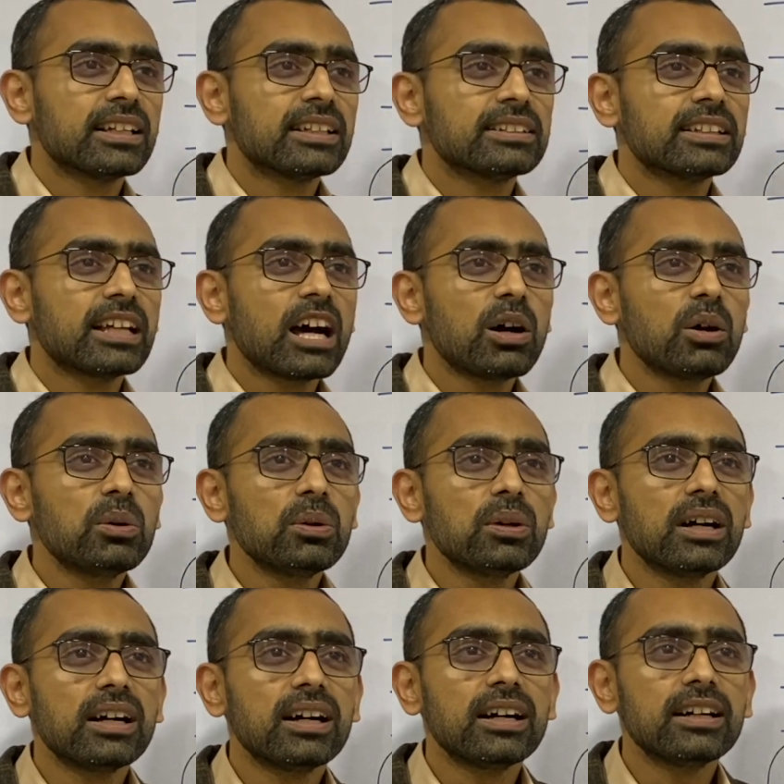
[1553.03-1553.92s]
Now,
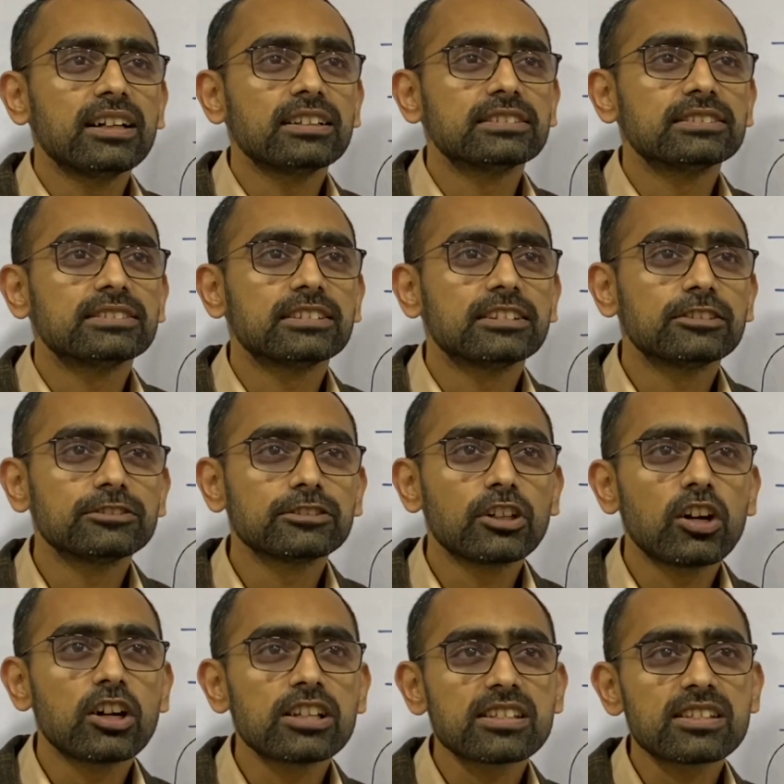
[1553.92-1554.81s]
of
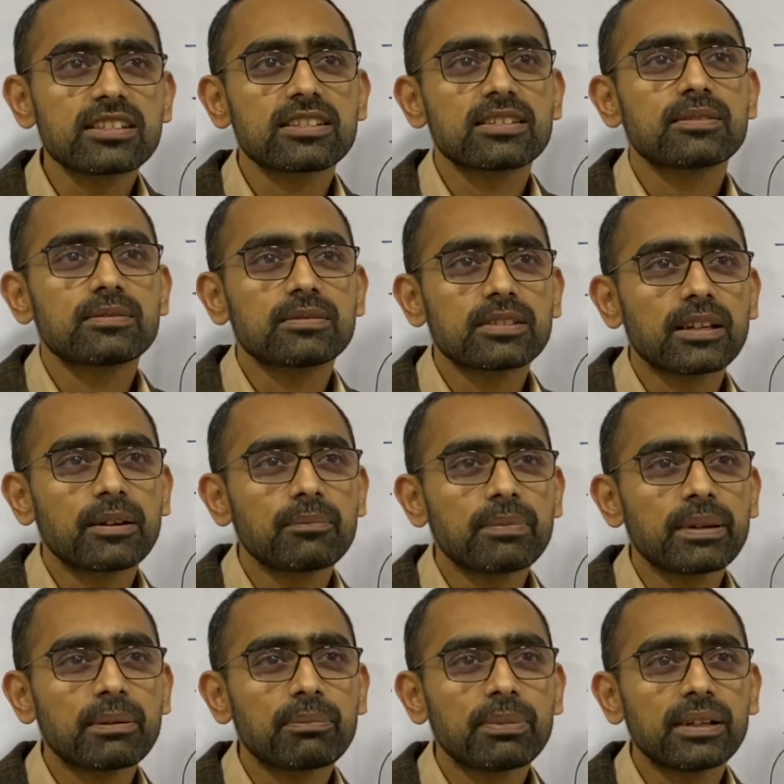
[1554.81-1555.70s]
course, some
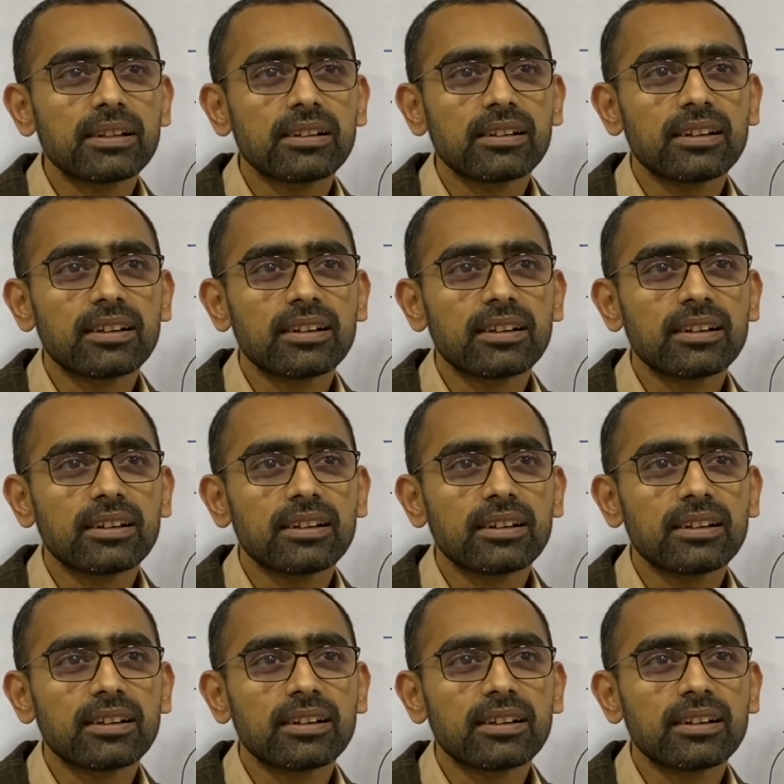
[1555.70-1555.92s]
people